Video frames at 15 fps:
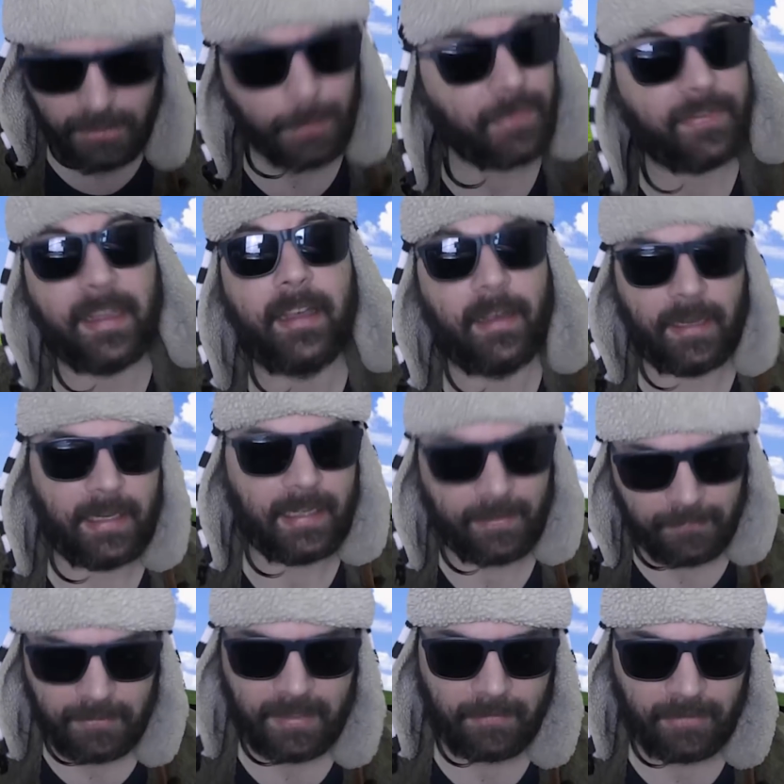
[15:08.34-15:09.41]
To be fair, I
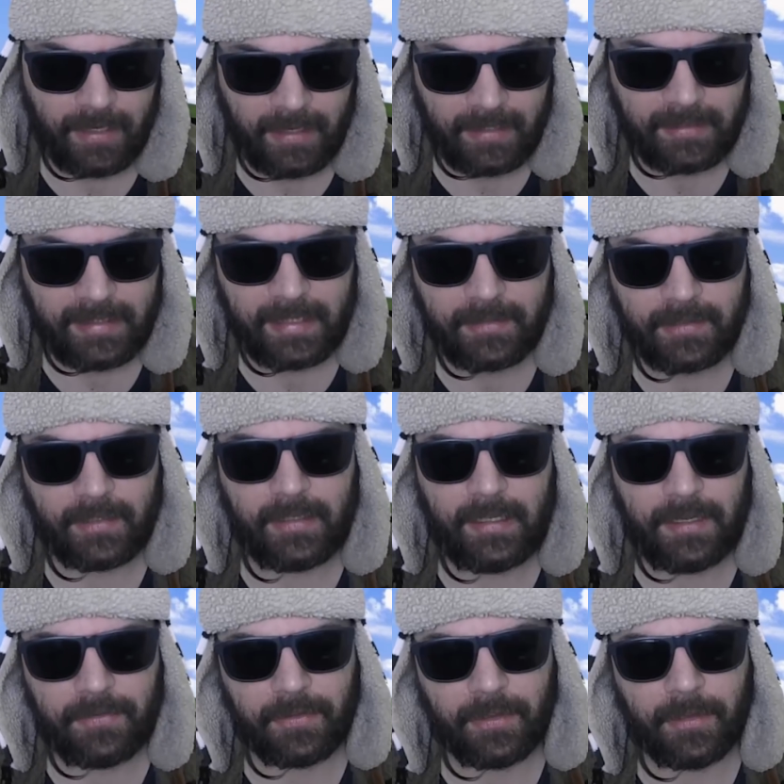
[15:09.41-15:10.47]
haven't given any data
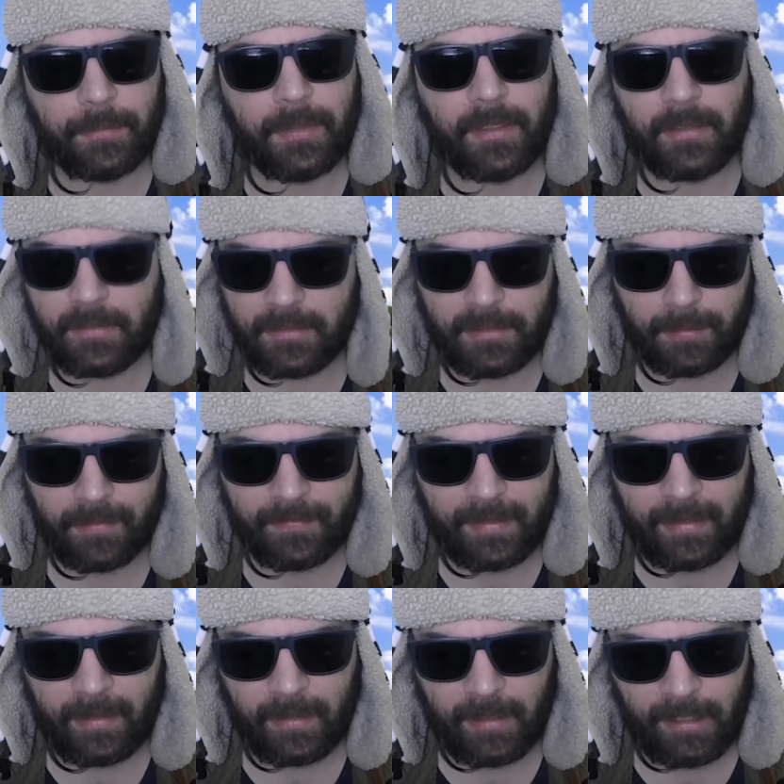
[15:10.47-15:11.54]
either, but to be
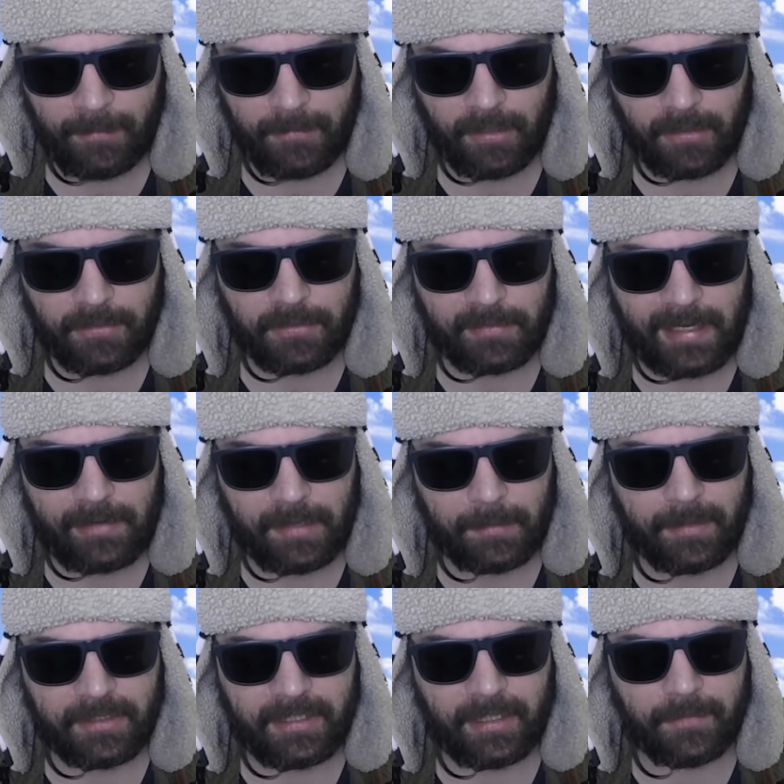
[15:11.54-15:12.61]
fair, I'm not crowning
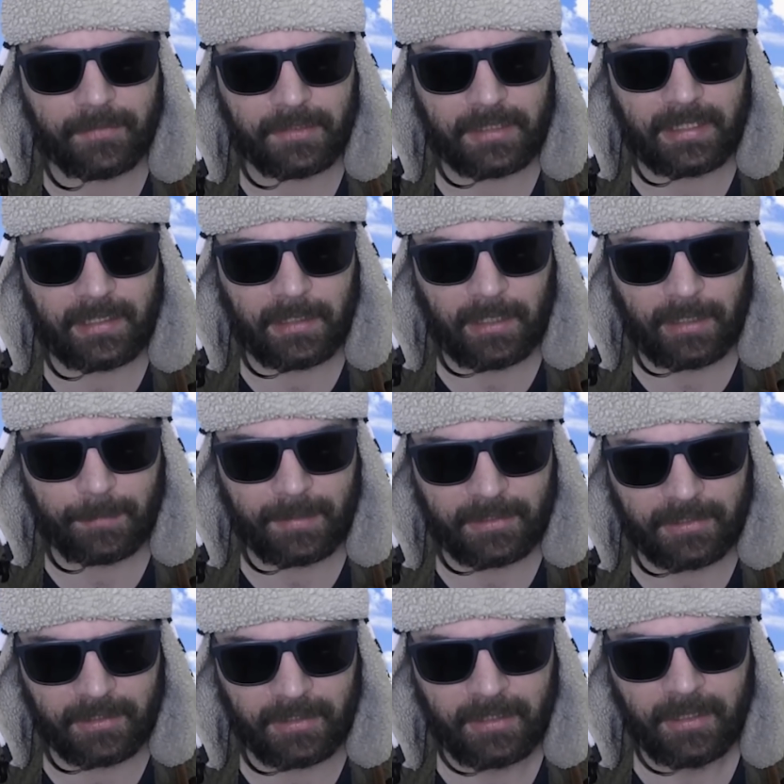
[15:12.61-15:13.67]
myself as the
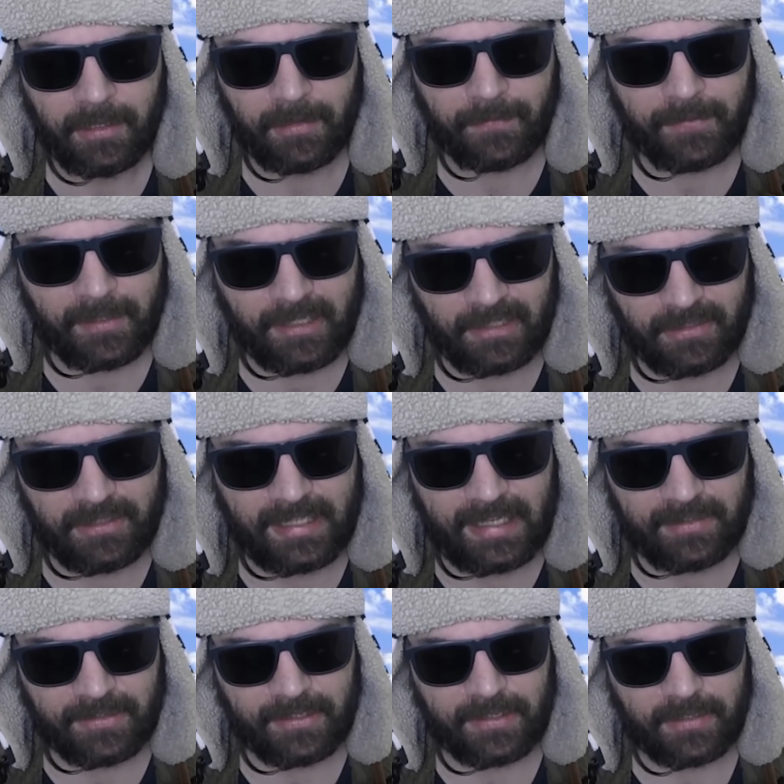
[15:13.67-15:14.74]
arbiter of the
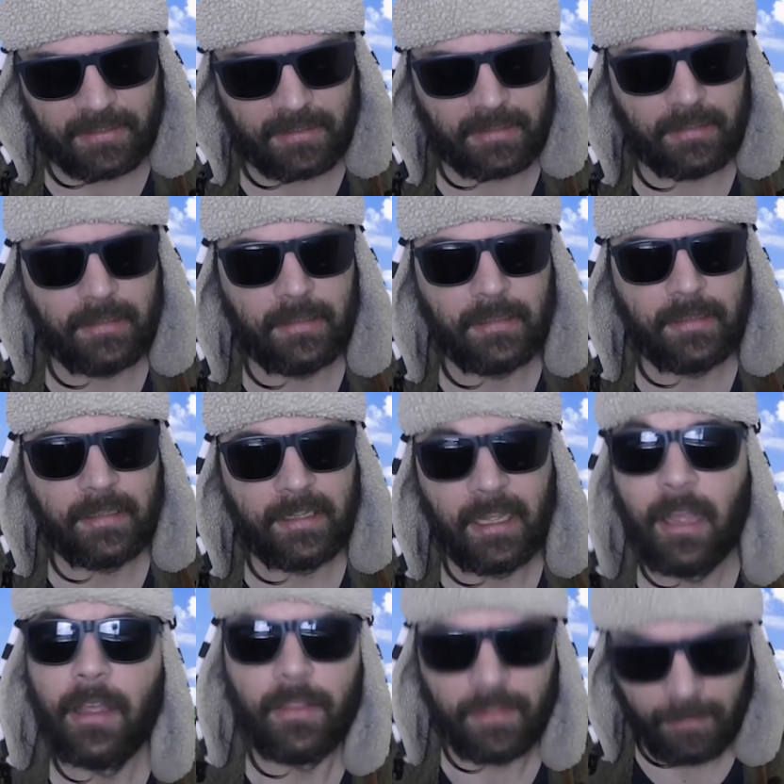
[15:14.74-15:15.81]
consensus.
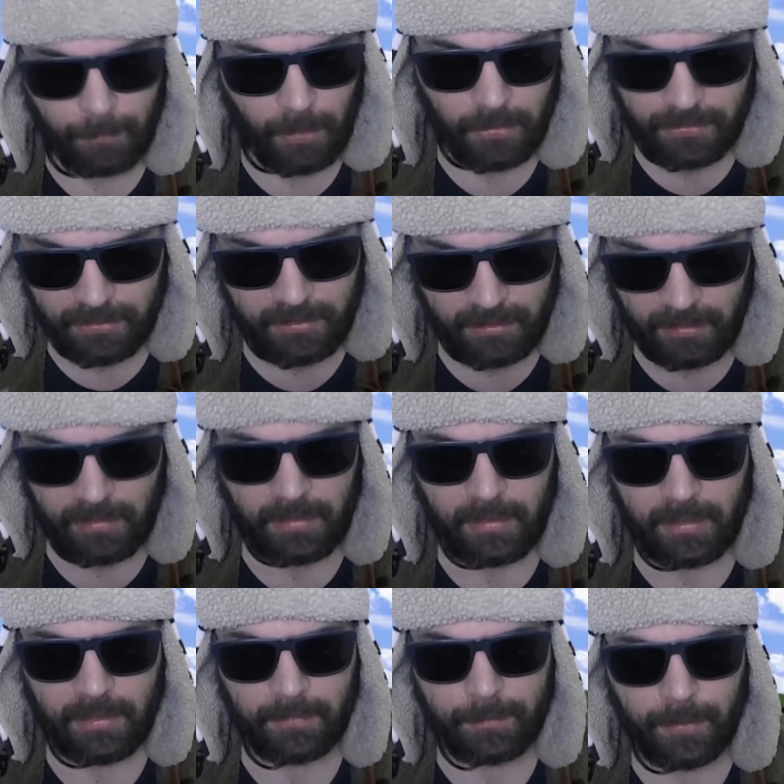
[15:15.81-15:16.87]
The most
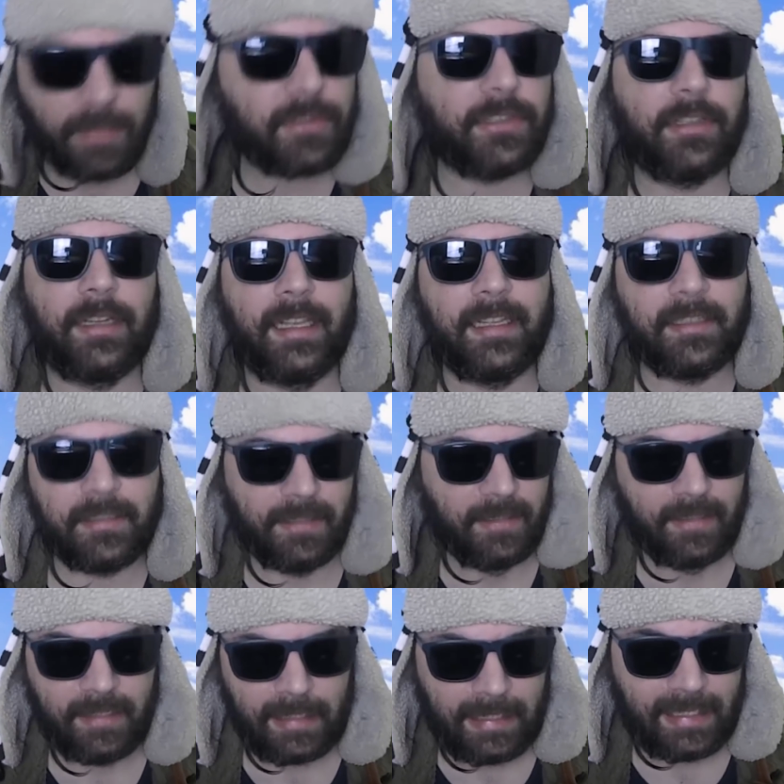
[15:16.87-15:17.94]
I could postulate
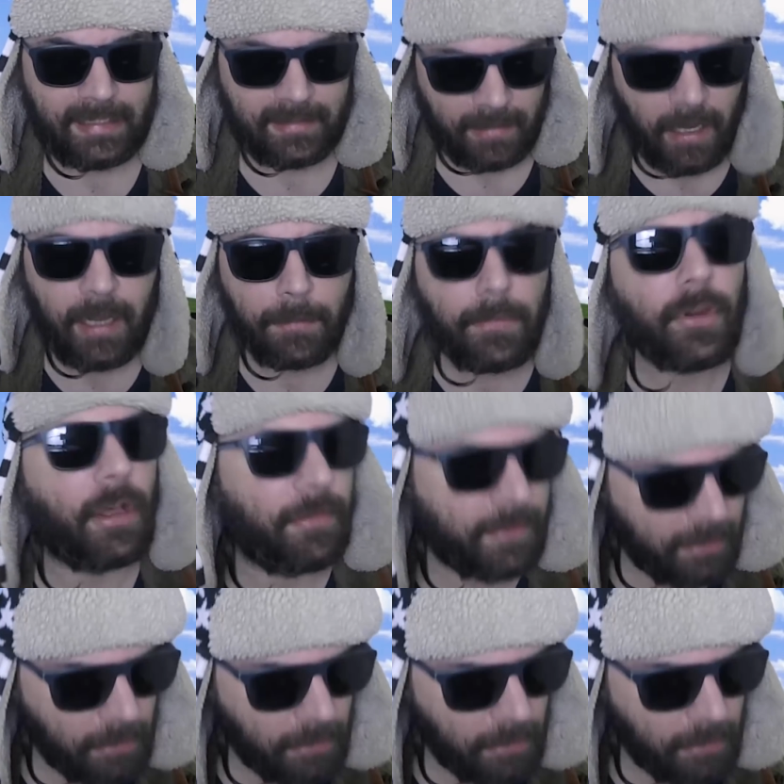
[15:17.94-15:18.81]
is I'm not